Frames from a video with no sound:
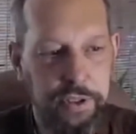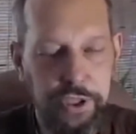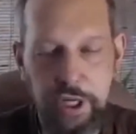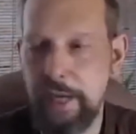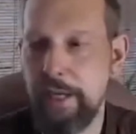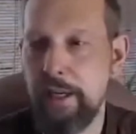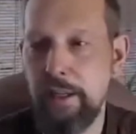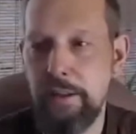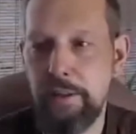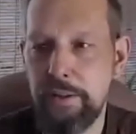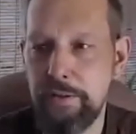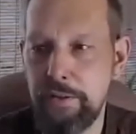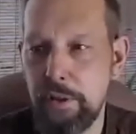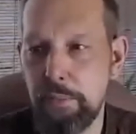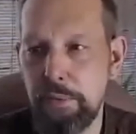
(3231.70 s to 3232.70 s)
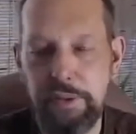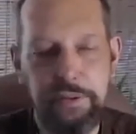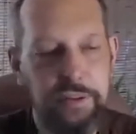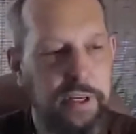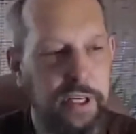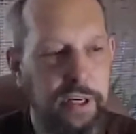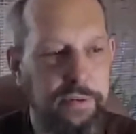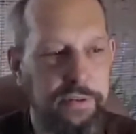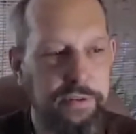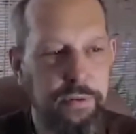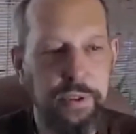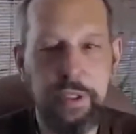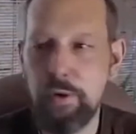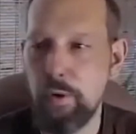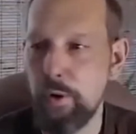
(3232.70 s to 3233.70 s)
China, there's herbalists on every
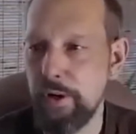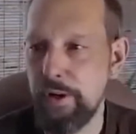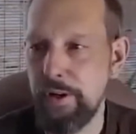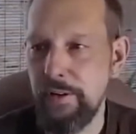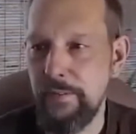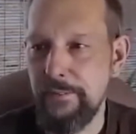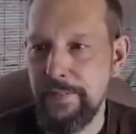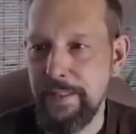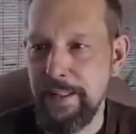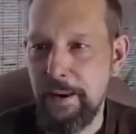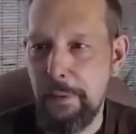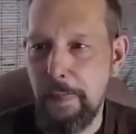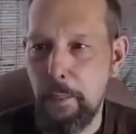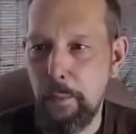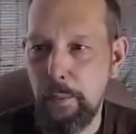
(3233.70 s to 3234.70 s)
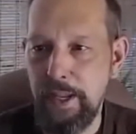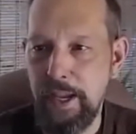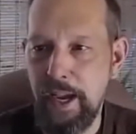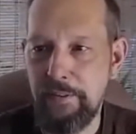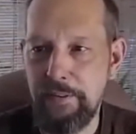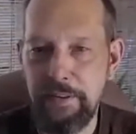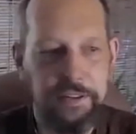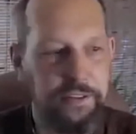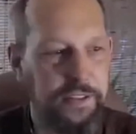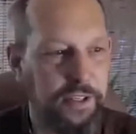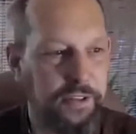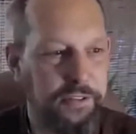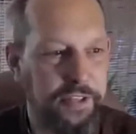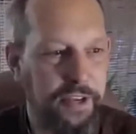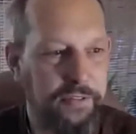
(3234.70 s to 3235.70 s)
street corner. We have a
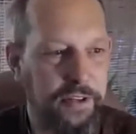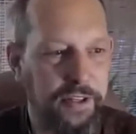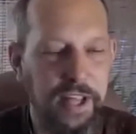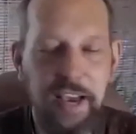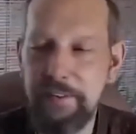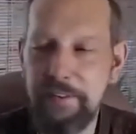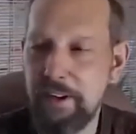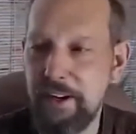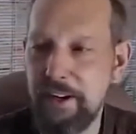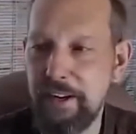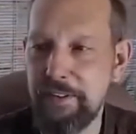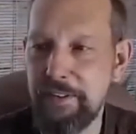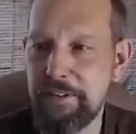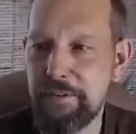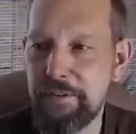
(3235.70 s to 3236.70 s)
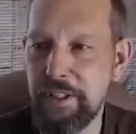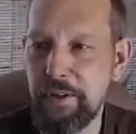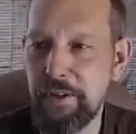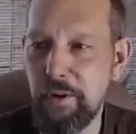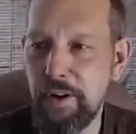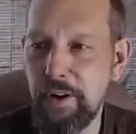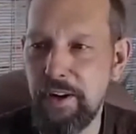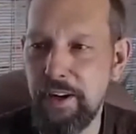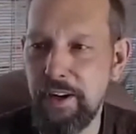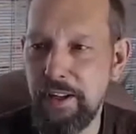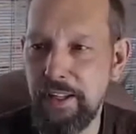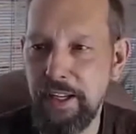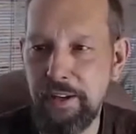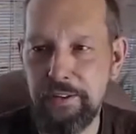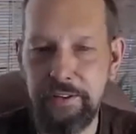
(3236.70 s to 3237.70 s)
7-Eleven on every street corner and a
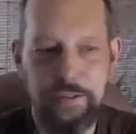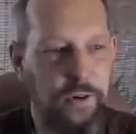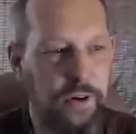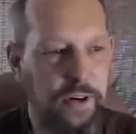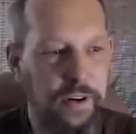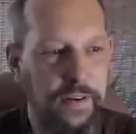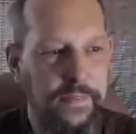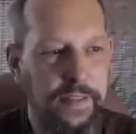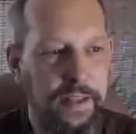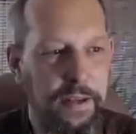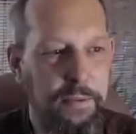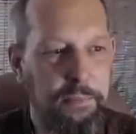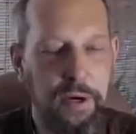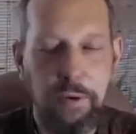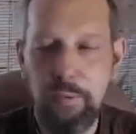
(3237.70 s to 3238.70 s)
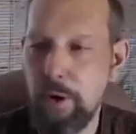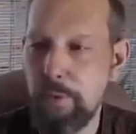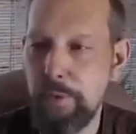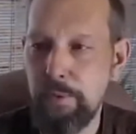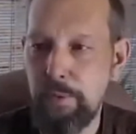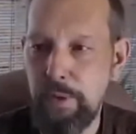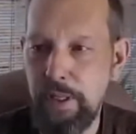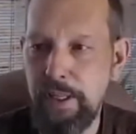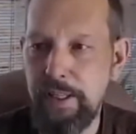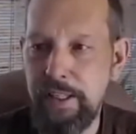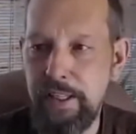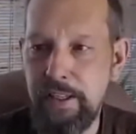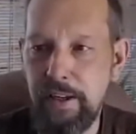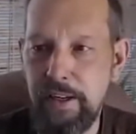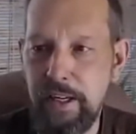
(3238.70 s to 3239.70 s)
liquor store. But what we really
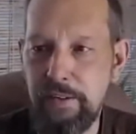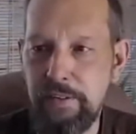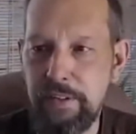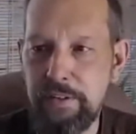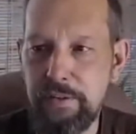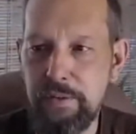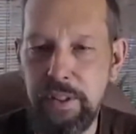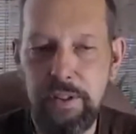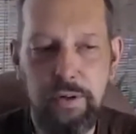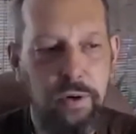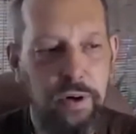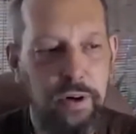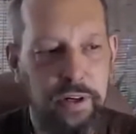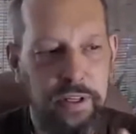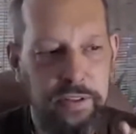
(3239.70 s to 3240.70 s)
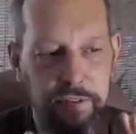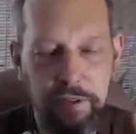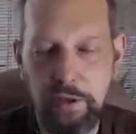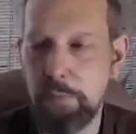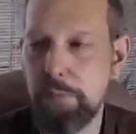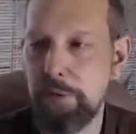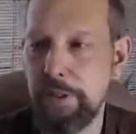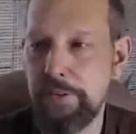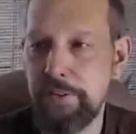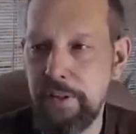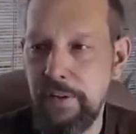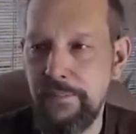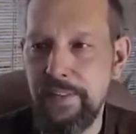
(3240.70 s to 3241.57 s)
need on every street corner is an herbalist.